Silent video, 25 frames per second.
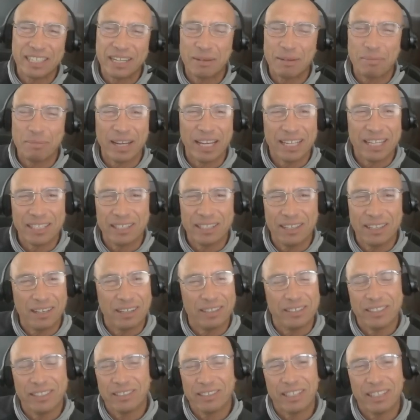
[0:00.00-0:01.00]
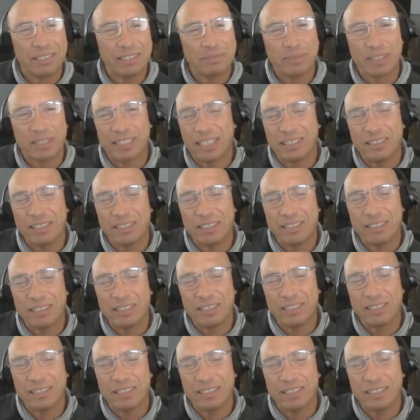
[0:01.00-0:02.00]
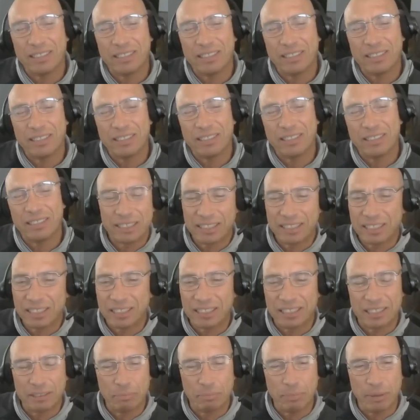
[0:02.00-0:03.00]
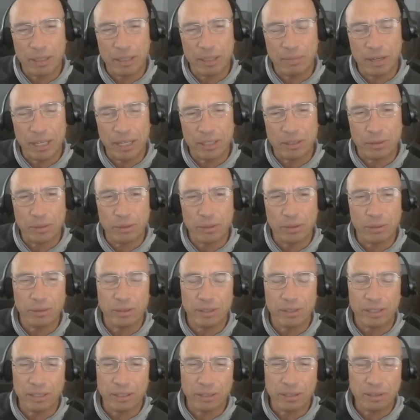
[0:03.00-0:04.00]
And I'm like, no, you know, because I'm up there and I'm just gonna speak my truth.